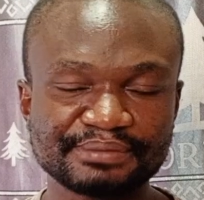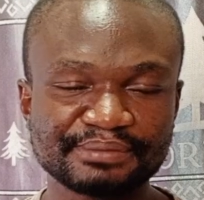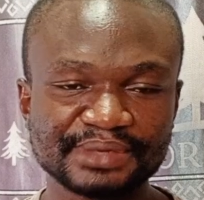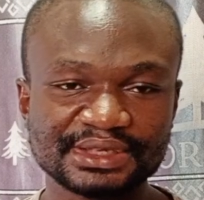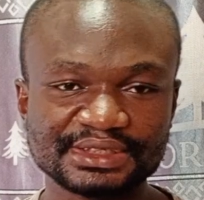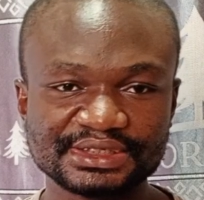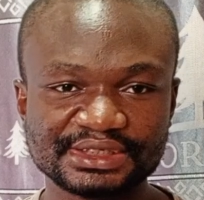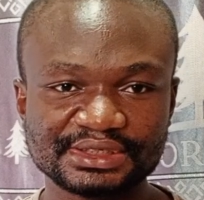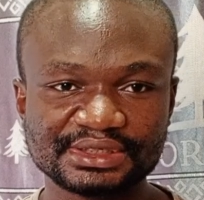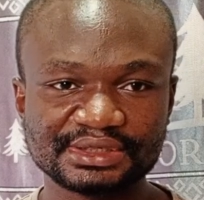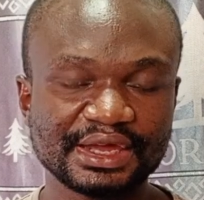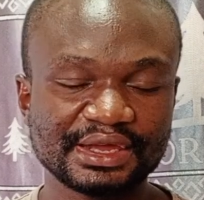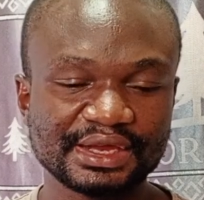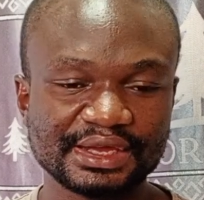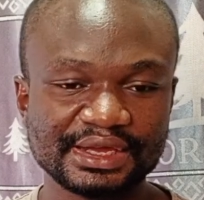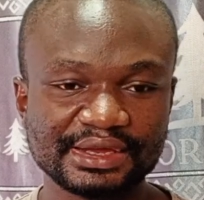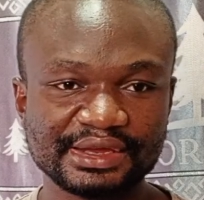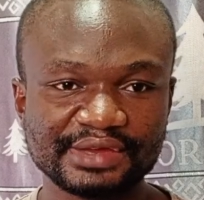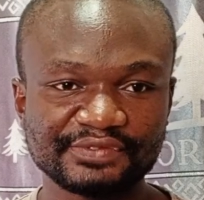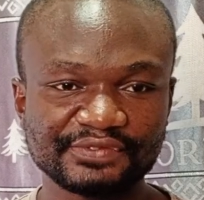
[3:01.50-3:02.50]
monthly.
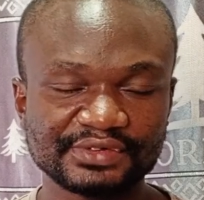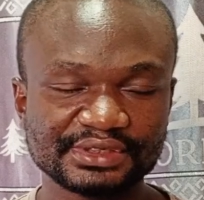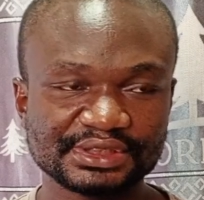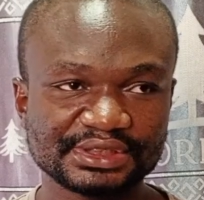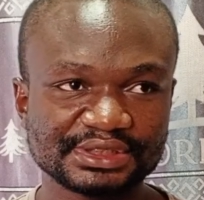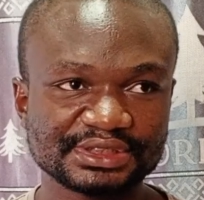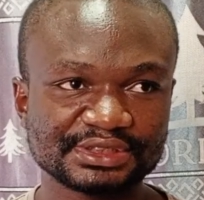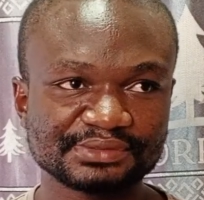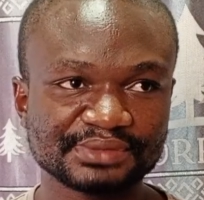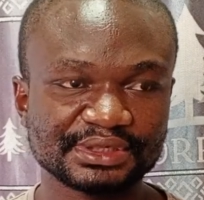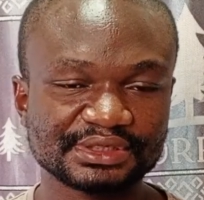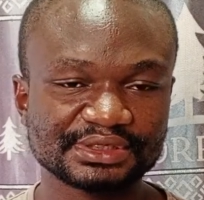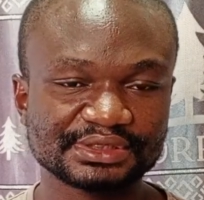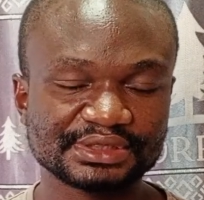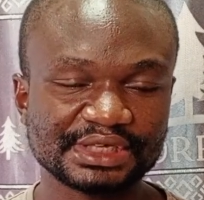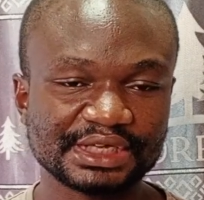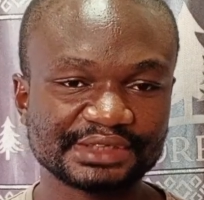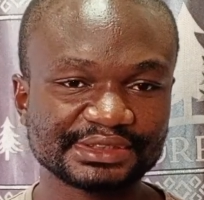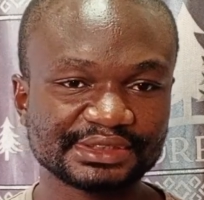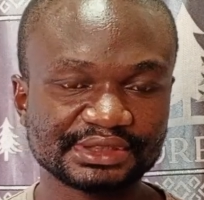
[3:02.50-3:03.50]
Like every six months,
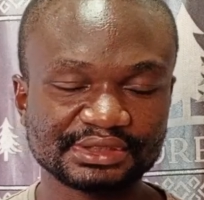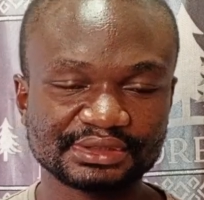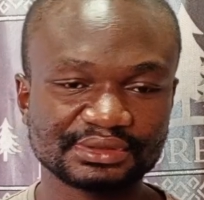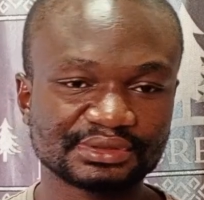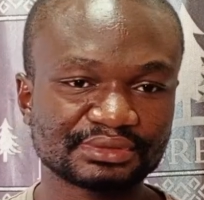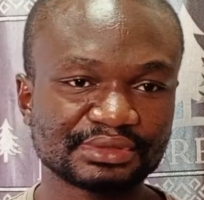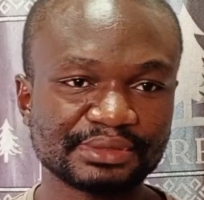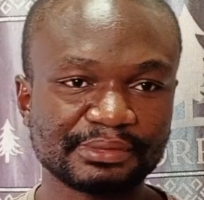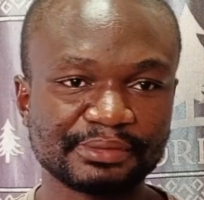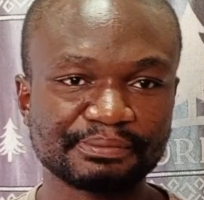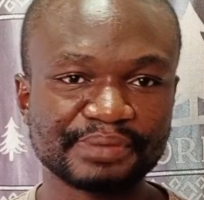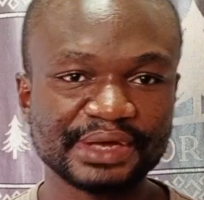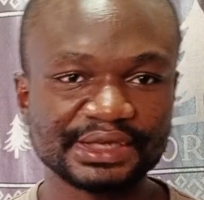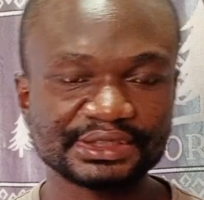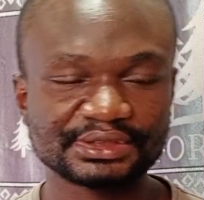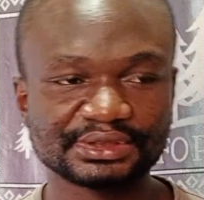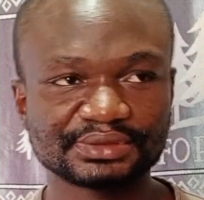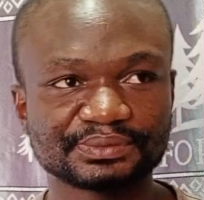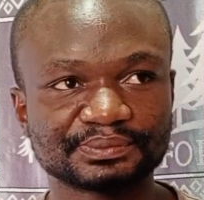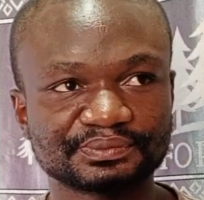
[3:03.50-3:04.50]
I sell a
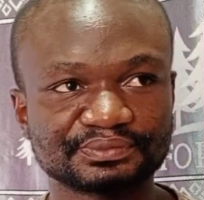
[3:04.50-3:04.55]
batch.